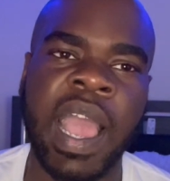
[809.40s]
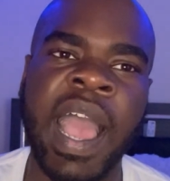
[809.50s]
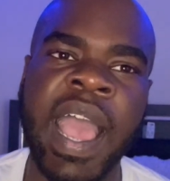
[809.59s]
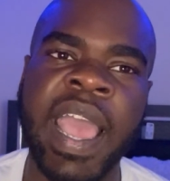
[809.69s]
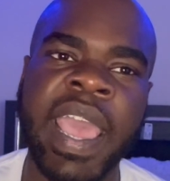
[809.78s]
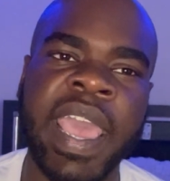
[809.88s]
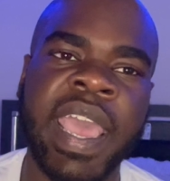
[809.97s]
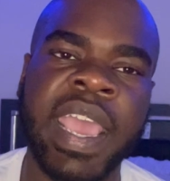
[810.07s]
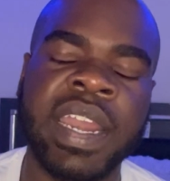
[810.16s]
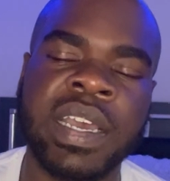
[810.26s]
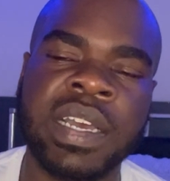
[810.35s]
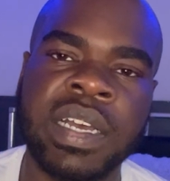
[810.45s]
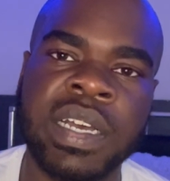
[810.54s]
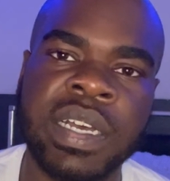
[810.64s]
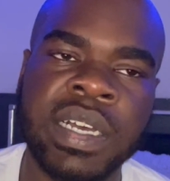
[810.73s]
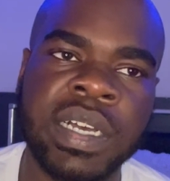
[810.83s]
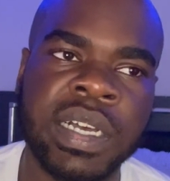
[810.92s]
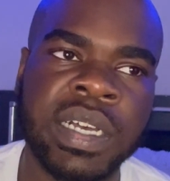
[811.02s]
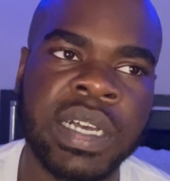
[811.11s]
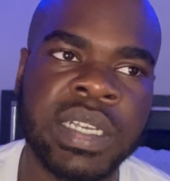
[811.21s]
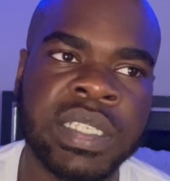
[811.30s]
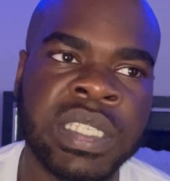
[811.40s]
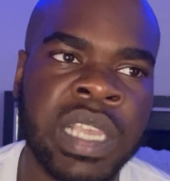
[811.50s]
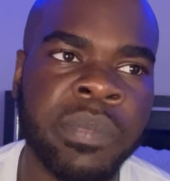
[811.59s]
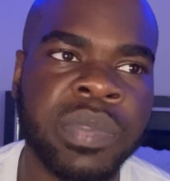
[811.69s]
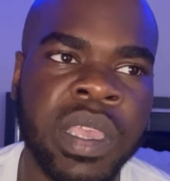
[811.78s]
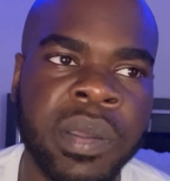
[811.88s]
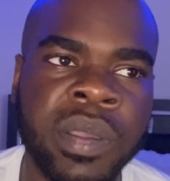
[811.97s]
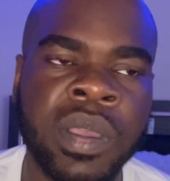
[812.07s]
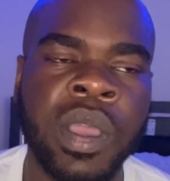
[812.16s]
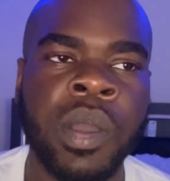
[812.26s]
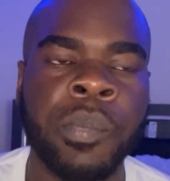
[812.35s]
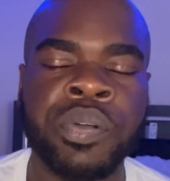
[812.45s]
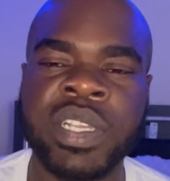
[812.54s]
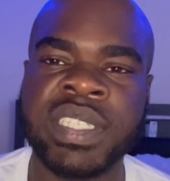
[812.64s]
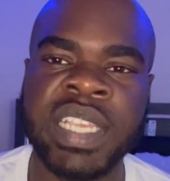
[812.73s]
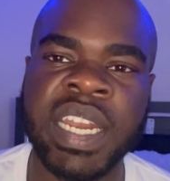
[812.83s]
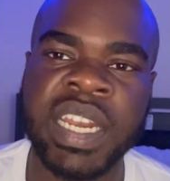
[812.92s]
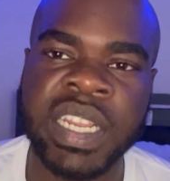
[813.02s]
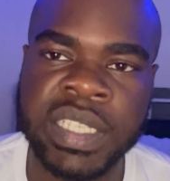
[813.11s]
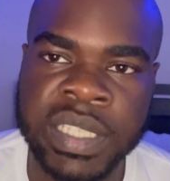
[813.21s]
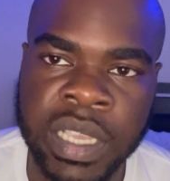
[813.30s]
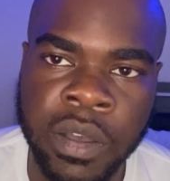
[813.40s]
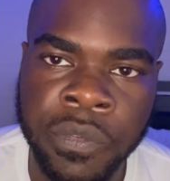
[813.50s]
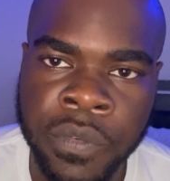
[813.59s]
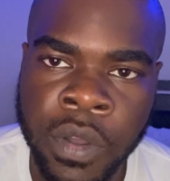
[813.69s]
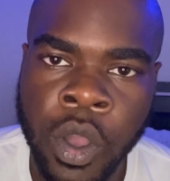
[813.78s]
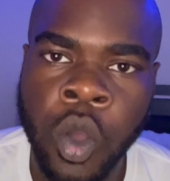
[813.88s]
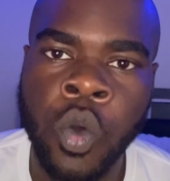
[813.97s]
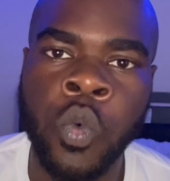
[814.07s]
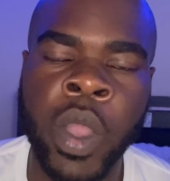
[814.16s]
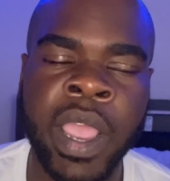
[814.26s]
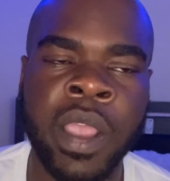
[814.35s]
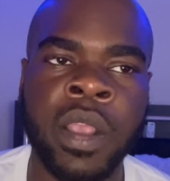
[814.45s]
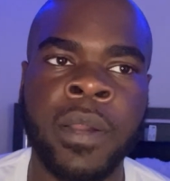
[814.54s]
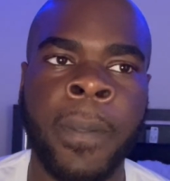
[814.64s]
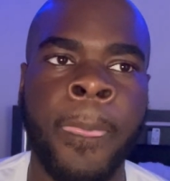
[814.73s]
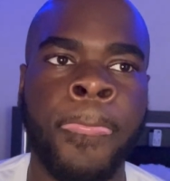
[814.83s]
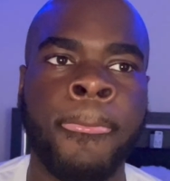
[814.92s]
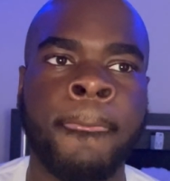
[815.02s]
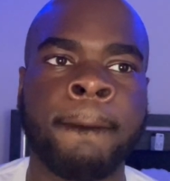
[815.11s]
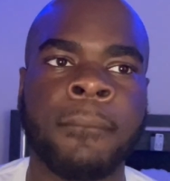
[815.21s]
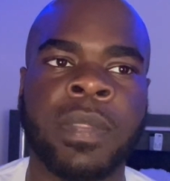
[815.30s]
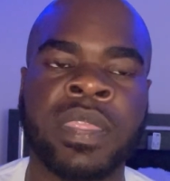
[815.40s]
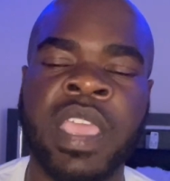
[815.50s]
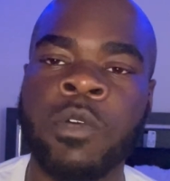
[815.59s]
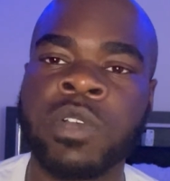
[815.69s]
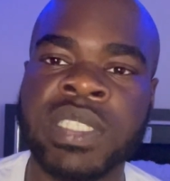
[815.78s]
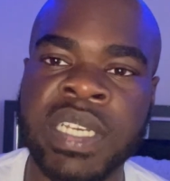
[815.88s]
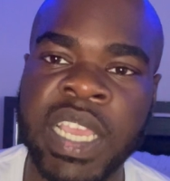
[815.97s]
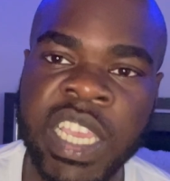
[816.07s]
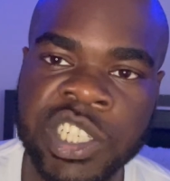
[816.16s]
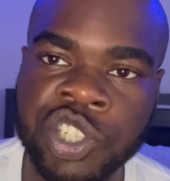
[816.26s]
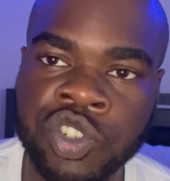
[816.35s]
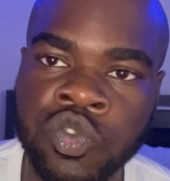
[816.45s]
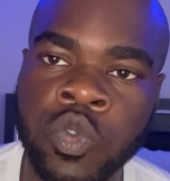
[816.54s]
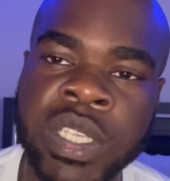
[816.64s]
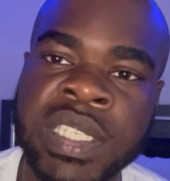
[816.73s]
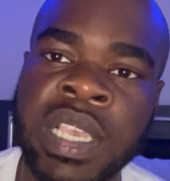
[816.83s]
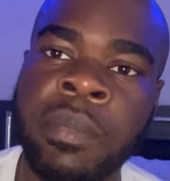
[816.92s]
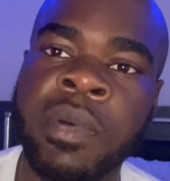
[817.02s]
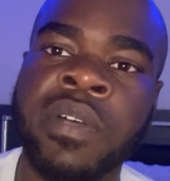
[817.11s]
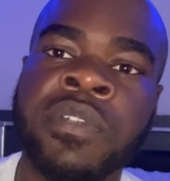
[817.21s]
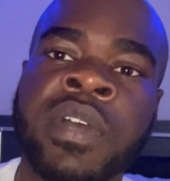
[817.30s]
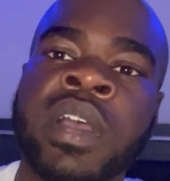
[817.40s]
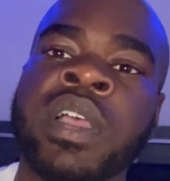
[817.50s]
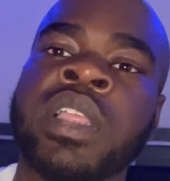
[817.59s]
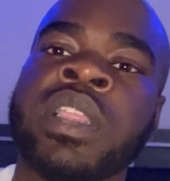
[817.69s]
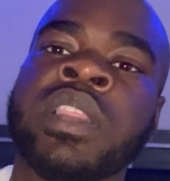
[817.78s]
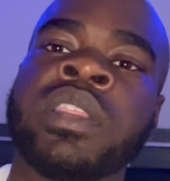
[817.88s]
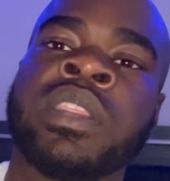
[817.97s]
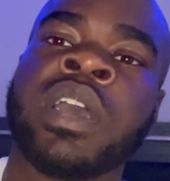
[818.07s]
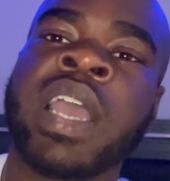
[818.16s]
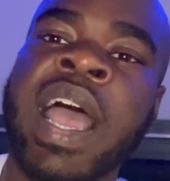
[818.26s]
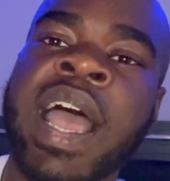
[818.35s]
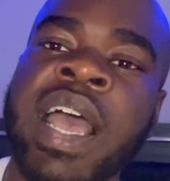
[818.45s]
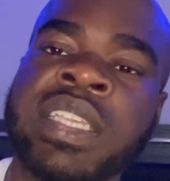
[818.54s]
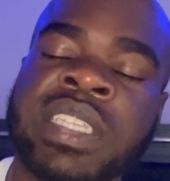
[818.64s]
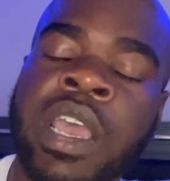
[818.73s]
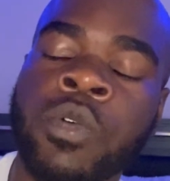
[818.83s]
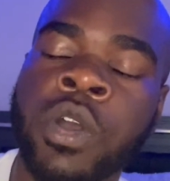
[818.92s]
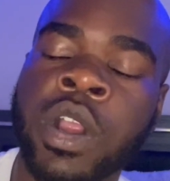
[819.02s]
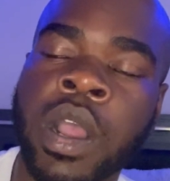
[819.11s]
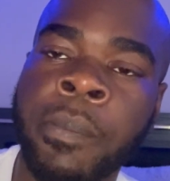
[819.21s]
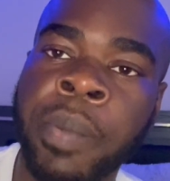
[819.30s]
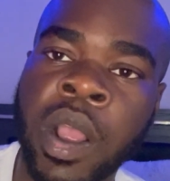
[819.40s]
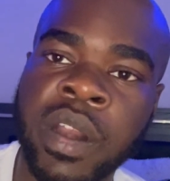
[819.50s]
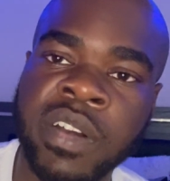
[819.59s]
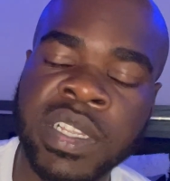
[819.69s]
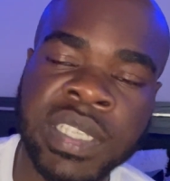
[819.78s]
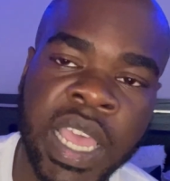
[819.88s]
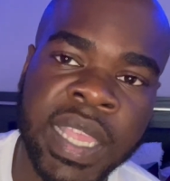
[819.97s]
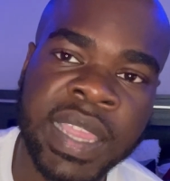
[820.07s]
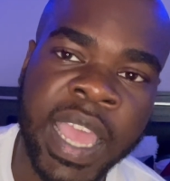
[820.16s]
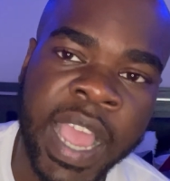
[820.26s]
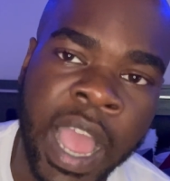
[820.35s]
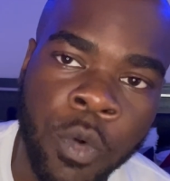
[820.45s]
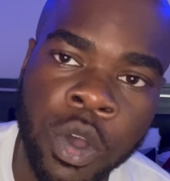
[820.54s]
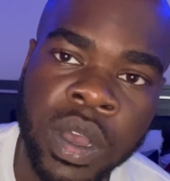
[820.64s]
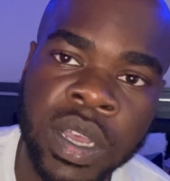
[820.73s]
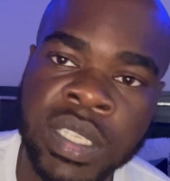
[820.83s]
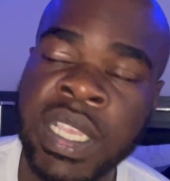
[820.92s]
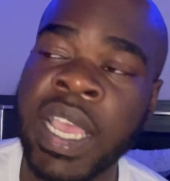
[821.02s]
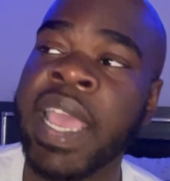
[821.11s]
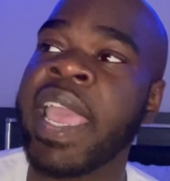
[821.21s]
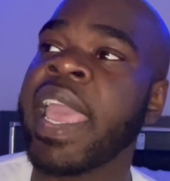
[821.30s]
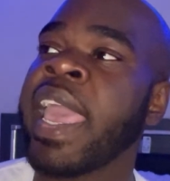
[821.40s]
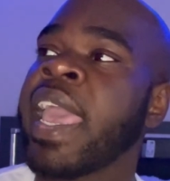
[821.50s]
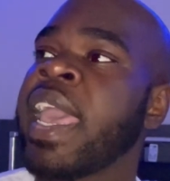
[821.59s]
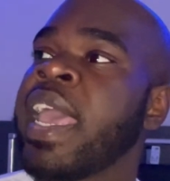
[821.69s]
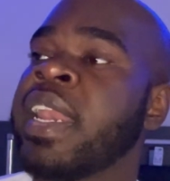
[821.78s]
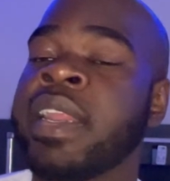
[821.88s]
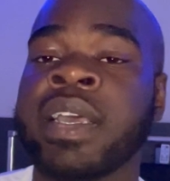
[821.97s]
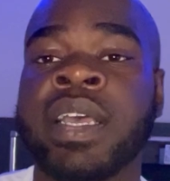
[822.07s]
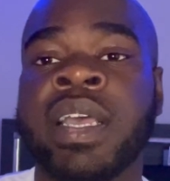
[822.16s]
I had something presented itself where there was an issue with some of the guys that were a part of the same thing I was and